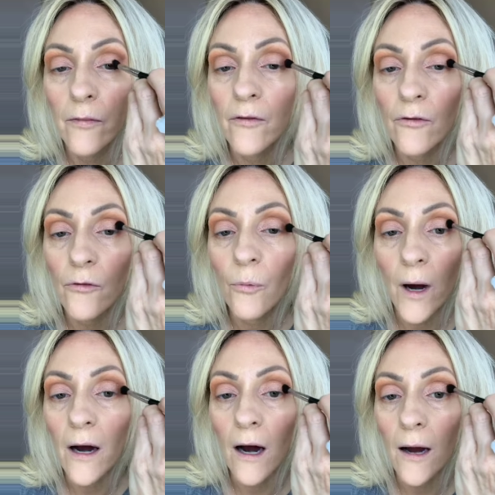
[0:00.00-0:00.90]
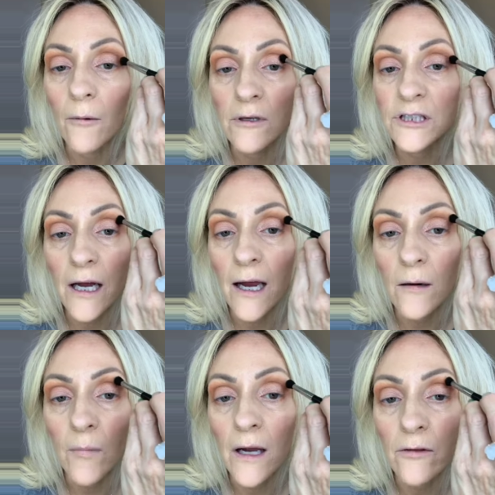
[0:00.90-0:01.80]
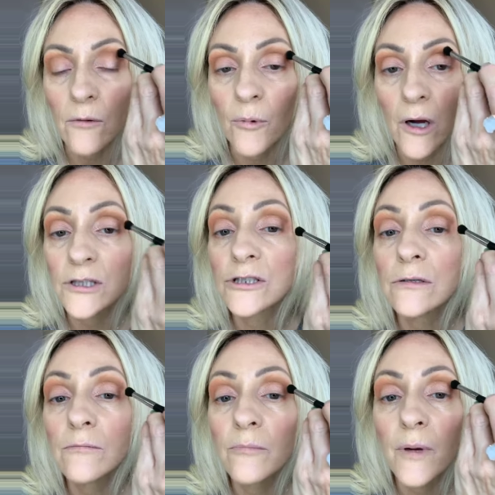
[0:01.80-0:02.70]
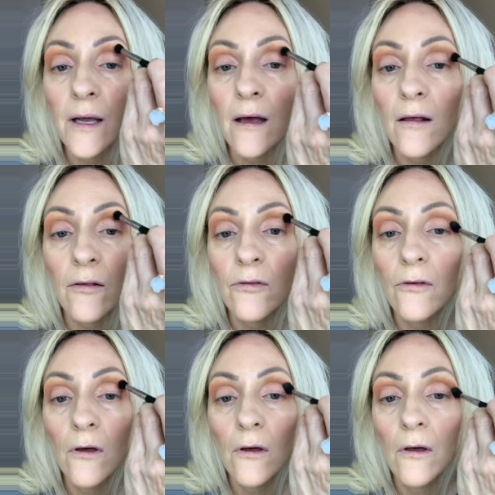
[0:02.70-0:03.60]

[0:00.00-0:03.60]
This is where I wish I had my other brush because